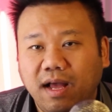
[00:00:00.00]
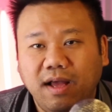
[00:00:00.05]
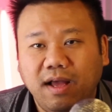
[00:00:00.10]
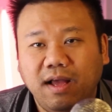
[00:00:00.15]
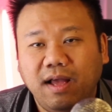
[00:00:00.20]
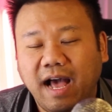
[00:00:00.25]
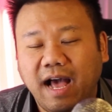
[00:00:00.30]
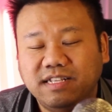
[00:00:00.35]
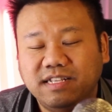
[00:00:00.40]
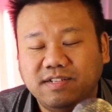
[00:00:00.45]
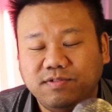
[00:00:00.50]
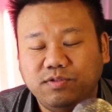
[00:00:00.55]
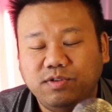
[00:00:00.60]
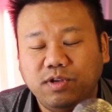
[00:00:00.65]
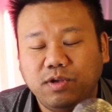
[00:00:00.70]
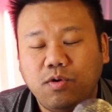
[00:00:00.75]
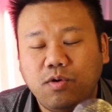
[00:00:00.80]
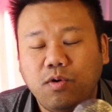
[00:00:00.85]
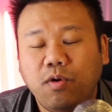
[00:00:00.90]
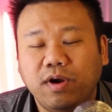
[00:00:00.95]
as of this
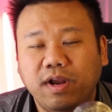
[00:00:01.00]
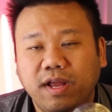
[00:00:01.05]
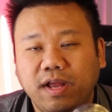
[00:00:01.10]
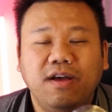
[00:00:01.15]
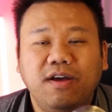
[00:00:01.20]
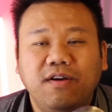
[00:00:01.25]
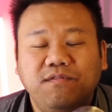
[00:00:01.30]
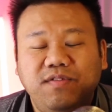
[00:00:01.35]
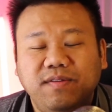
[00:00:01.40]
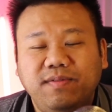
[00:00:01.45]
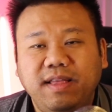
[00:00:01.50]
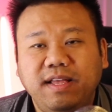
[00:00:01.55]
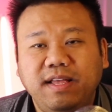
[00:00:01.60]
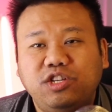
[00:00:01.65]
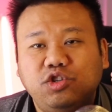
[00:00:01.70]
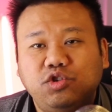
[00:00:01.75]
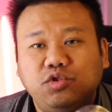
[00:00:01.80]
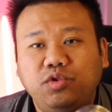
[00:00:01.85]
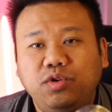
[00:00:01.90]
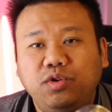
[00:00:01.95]
recording, 50
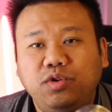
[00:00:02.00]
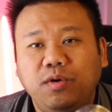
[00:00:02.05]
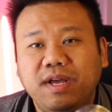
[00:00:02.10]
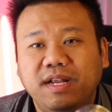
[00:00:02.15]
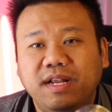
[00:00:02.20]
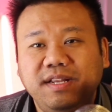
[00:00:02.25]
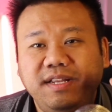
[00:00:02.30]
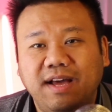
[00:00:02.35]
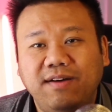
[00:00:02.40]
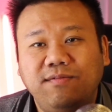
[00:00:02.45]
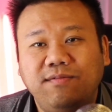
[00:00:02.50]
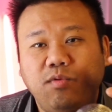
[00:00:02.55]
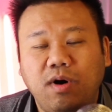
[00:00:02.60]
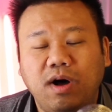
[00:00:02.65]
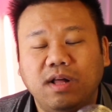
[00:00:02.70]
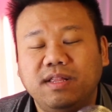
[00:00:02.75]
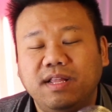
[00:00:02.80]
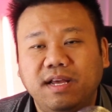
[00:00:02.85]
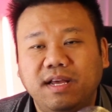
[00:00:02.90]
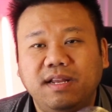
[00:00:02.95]
trillion dev
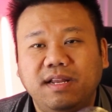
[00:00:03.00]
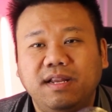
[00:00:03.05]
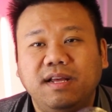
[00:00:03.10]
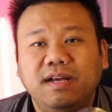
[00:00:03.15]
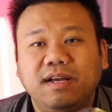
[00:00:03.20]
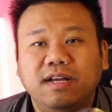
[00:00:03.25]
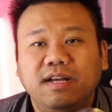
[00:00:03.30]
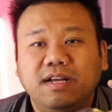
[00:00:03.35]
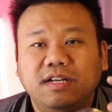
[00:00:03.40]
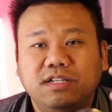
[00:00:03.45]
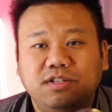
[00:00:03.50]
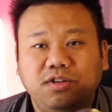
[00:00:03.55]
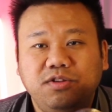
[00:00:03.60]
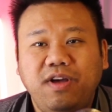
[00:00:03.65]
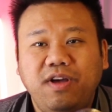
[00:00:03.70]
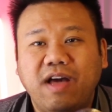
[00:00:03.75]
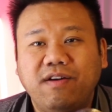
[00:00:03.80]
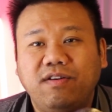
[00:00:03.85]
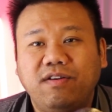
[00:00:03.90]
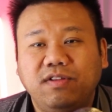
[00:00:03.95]
wallet. So you
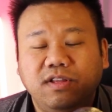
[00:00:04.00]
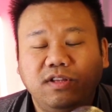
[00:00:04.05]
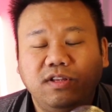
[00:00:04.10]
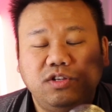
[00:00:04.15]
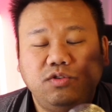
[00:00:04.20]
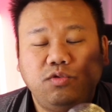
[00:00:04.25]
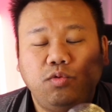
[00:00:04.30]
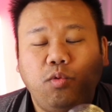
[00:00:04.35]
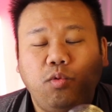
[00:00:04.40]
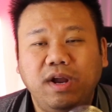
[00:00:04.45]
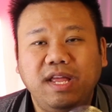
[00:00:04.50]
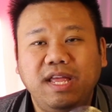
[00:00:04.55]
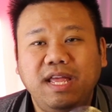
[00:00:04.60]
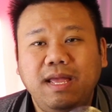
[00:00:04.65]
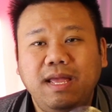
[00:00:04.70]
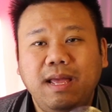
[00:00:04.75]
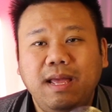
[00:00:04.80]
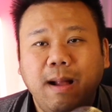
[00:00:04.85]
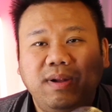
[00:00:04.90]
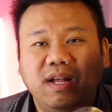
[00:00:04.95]
have
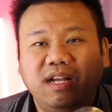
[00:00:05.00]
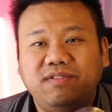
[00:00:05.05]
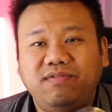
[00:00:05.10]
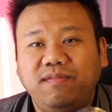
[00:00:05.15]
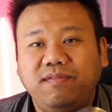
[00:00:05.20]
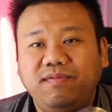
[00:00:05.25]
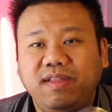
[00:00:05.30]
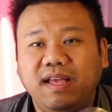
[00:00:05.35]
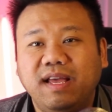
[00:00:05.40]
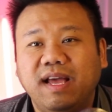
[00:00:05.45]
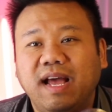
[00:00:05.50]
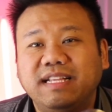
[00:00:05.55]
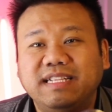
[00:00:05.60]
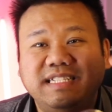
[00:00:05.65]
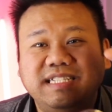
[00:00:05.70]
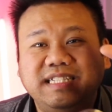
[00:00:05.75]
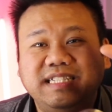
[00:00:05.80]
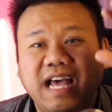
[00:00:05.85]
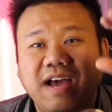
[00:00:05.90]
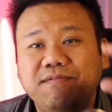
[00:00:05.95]
20 plus 50. That's
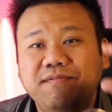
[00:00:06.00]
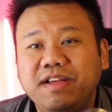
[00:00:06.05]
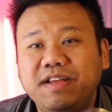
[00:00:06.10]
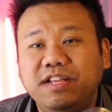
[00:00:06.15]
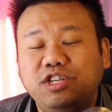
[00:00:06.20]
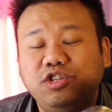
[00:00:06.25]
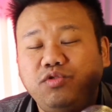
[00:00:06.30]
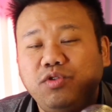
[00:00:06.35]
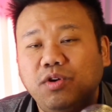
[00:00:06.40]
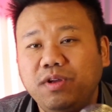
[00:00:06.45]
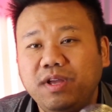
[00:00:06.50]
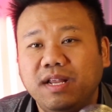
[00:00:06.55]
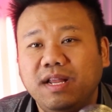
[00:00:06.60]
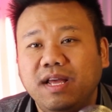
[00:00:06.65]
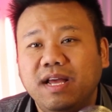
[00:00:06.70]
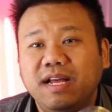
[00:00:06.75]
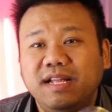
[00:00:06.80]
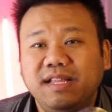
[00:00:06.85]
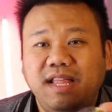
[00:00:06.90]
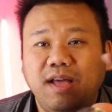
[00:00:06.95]
70
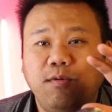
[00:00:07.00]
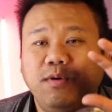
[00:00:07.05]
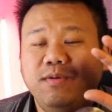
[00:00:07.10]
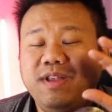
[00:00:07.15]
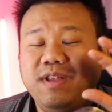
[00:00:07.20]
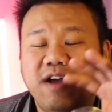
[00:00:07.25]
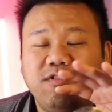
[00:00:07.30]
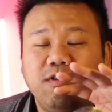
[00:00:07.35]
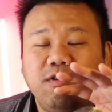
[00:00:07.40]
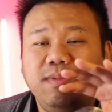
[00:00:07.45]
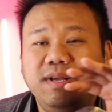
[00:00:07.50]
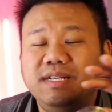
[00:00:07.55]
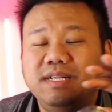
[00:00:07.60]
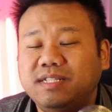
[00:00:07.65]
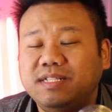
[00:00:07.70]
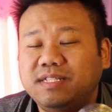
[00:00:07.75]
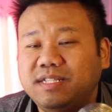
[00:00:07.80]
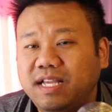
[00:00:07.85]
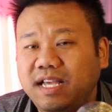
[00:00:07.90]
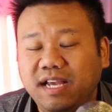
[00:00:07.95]
trillion that will never be
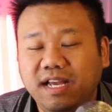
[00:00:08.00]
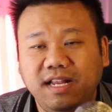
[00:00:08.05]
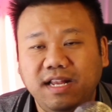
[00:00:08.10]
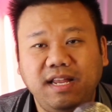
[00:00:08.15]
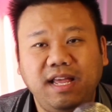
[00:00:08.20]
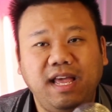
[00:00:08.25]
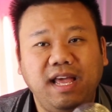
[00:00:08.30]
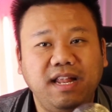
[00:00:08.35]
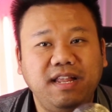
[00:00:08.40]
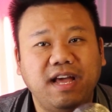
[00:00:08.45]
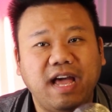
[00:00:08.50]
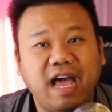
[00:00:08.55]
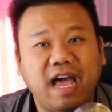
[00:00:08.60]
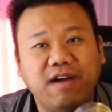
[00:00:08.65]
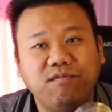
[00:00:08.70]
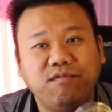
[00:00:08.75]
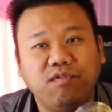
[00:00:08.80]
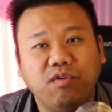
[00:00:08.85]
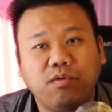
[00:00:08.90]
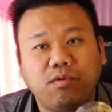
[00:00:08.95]
seen in the
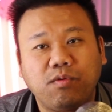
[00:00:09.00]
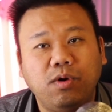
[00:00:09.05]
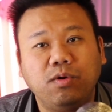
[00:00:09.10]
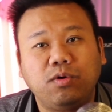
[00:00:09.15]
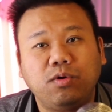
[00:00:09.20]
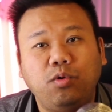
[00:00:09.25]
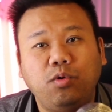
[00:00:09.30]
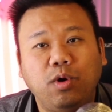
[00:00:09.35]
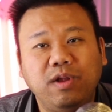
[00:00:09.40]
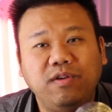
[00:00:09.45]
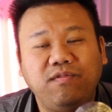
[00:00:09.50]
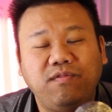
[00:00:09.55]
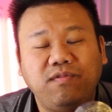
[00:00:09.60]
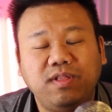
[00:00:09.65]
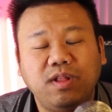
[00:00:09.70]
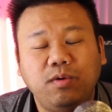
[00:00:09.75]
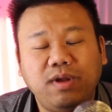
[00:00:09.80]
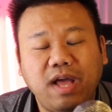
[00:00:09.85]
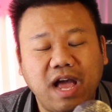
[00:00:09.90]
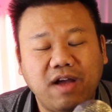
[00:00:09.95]
Evergrow coin
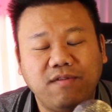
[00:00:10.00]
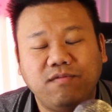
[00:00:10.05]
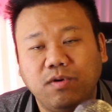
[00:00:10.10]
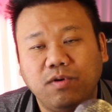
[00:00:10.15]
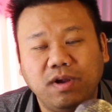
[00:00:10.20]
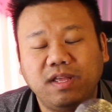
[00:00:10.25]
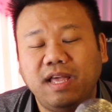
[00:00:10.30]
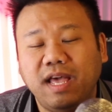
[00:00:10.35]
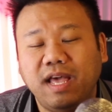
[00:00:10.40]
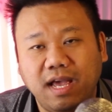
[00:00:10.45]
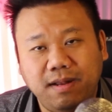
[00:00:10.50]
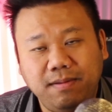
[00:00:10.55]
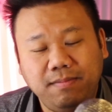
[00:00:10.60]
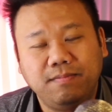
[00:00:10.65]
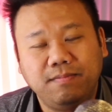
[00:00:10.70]
float ever again.